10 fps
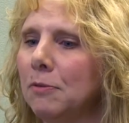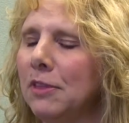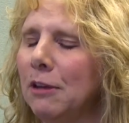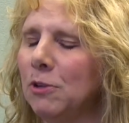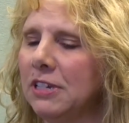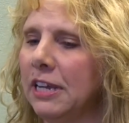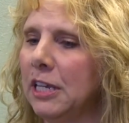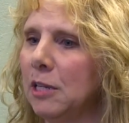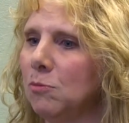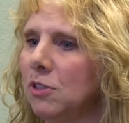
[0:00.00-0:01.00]
They would
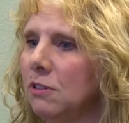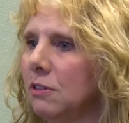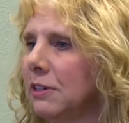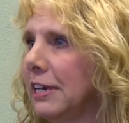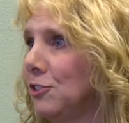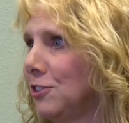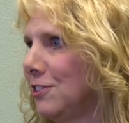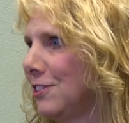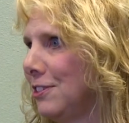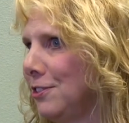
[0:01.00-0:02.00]
take him to
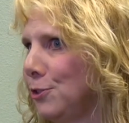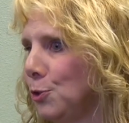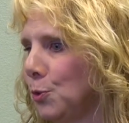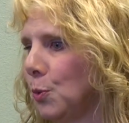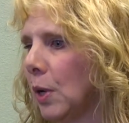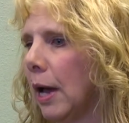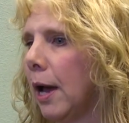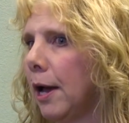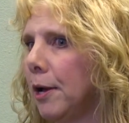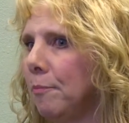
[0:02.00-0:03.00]
locations to do
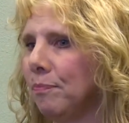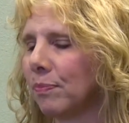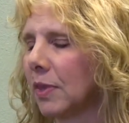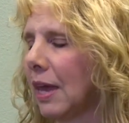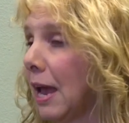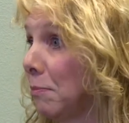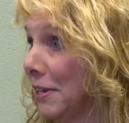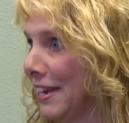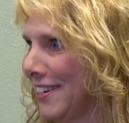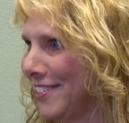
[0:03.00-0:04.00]

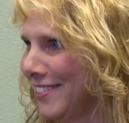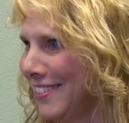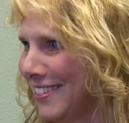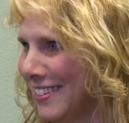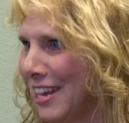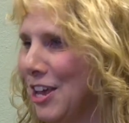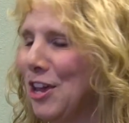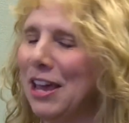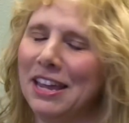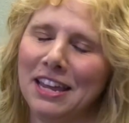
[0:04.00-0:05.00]
applications
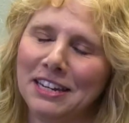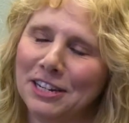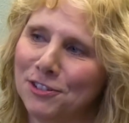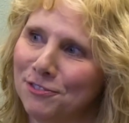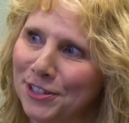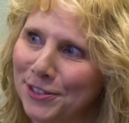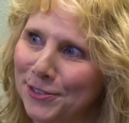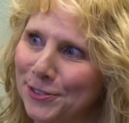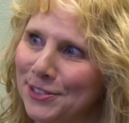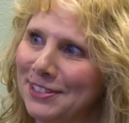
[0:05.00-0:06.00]
and
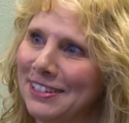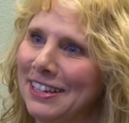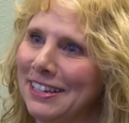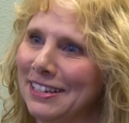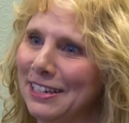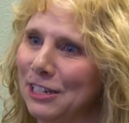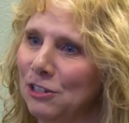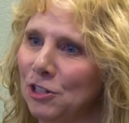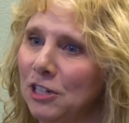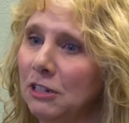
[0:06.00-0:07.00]
interviews,
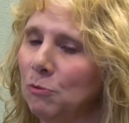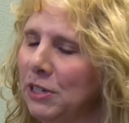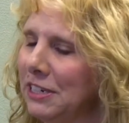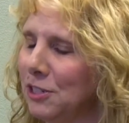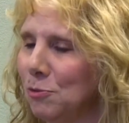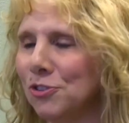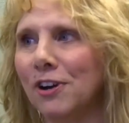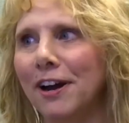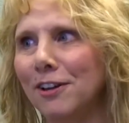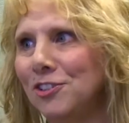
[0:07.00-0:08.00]
and we did some
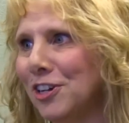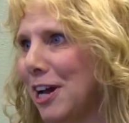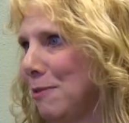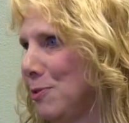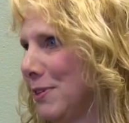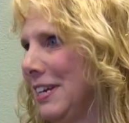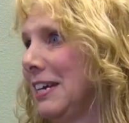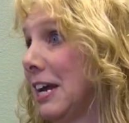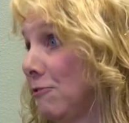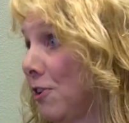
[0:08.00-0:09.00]
trial jobs where
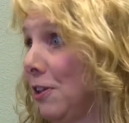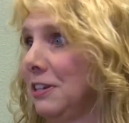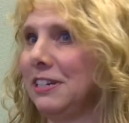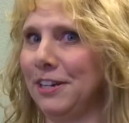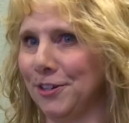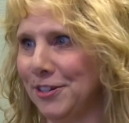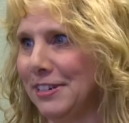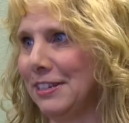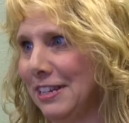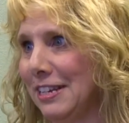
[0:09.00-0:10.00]
he kind of volunteered
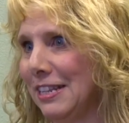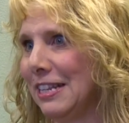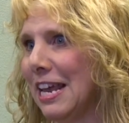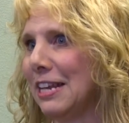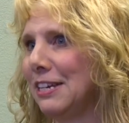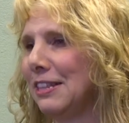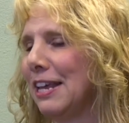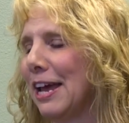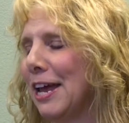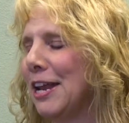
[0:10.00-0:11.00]
and did
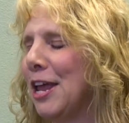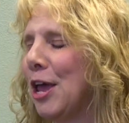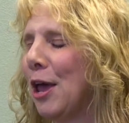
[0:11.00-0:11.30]
that.